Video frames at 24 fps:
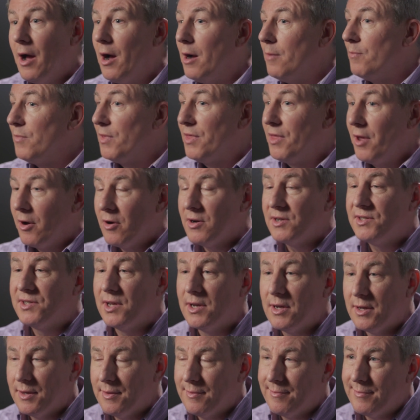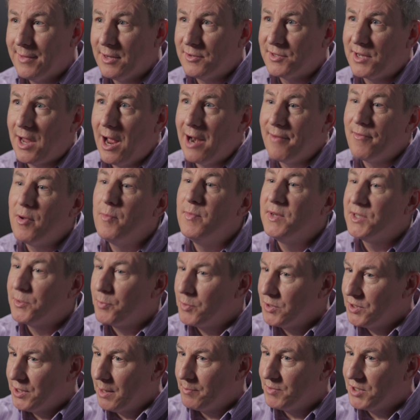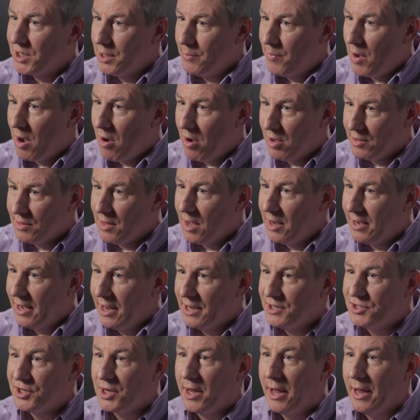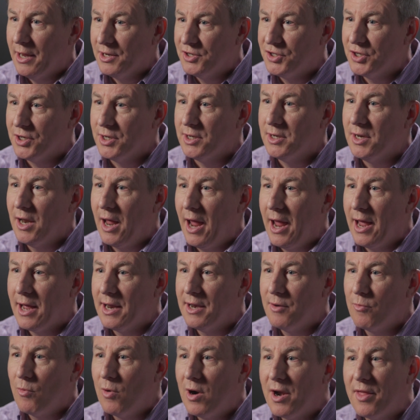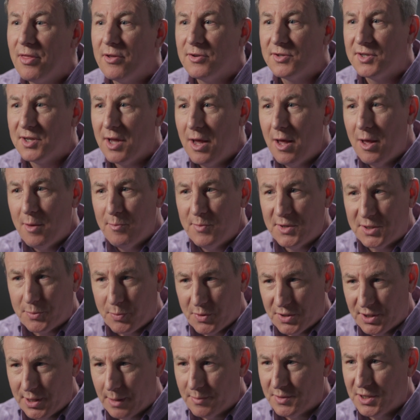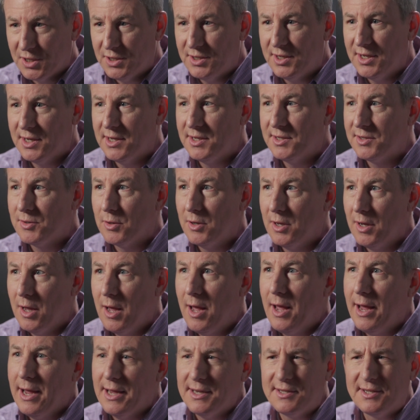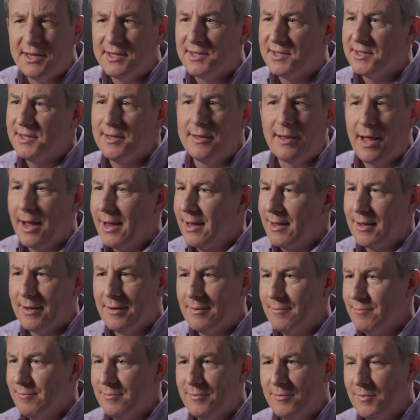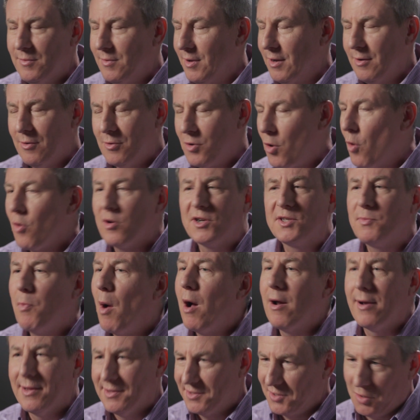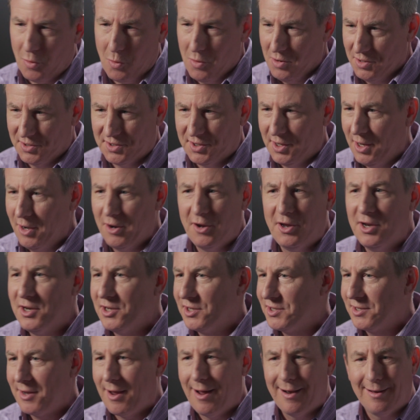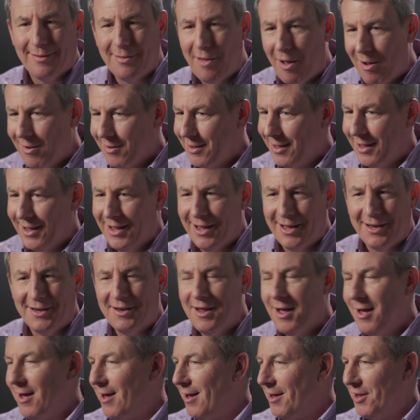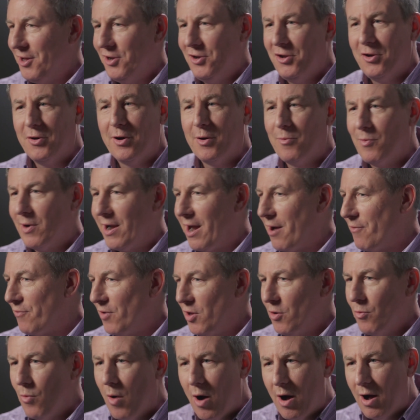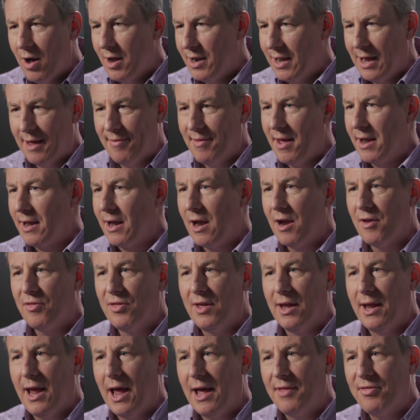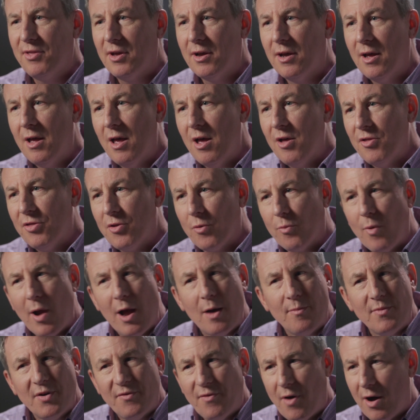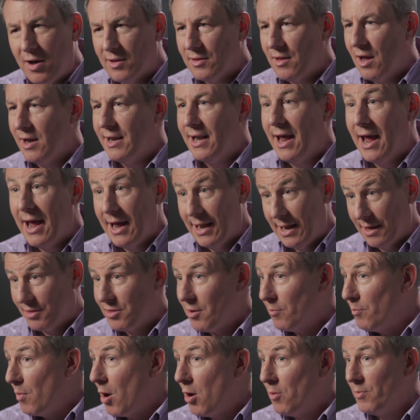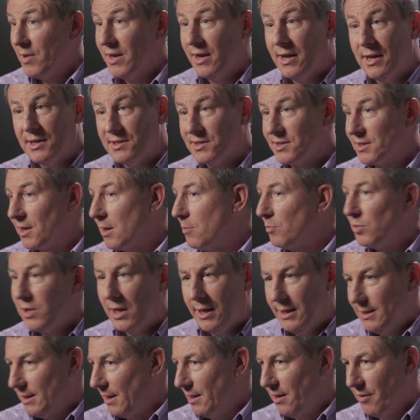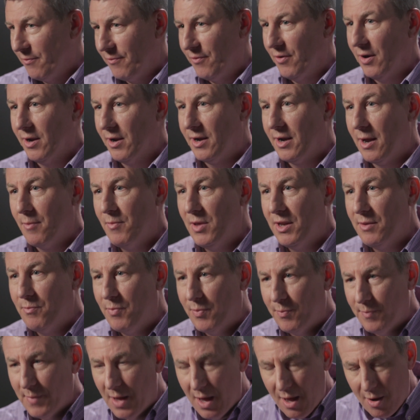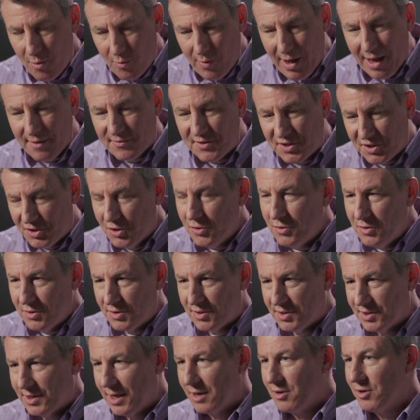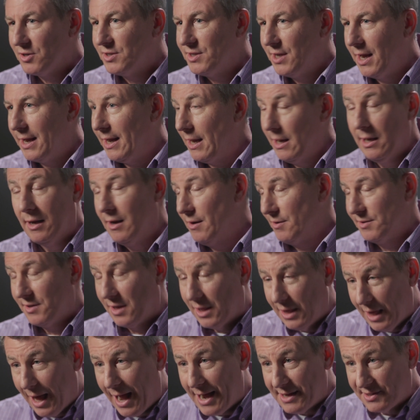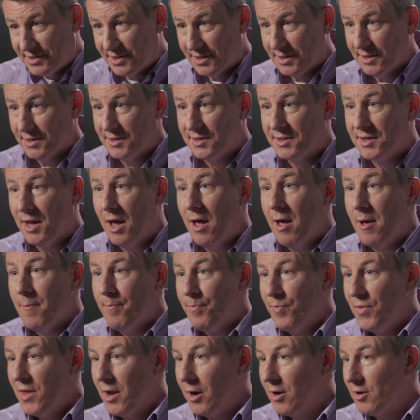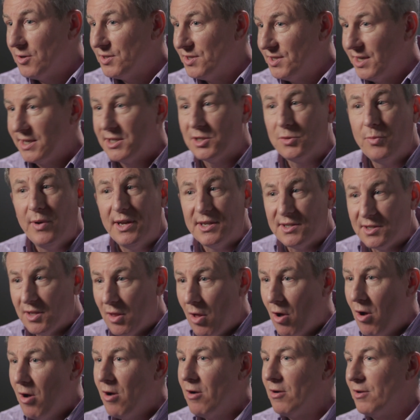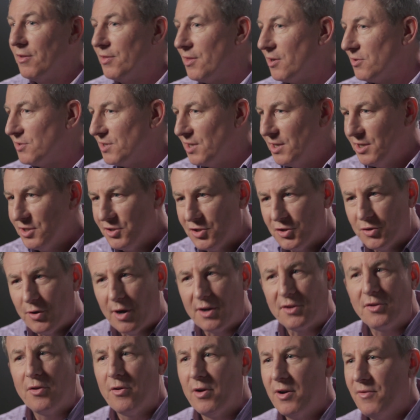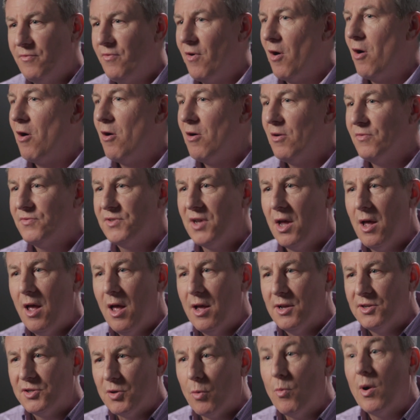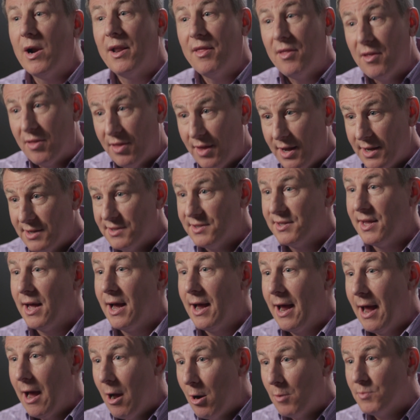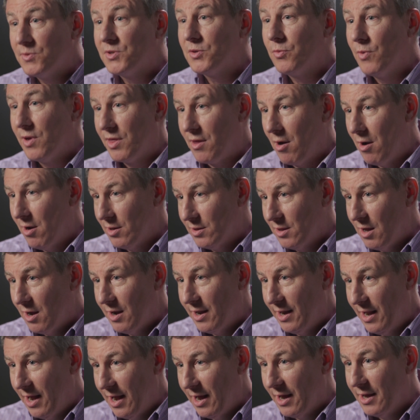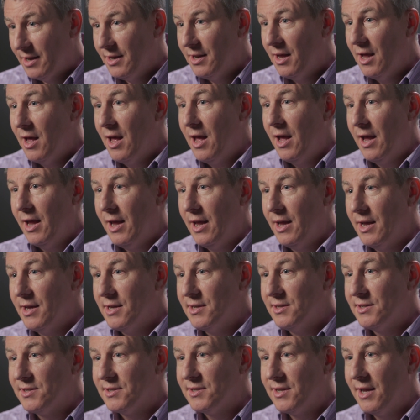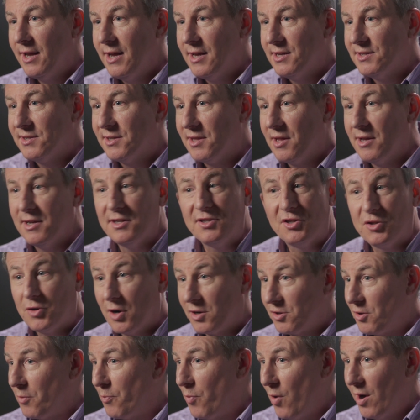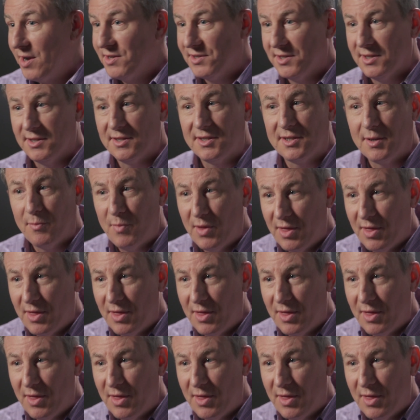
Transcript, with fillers: Um, there is a there's kind of a misperception about online education, and one of those misperceptions is is it's like correspondence course. You know, you just kind of log in, you do it whenever you want, and that kind of thing. And the the realm of online ed at the moment is completely different. I mean, we have students that are taking classes they're six weeks long, there's an instructor involved. So, one of the things that helps with online ed is, is the instructor presence.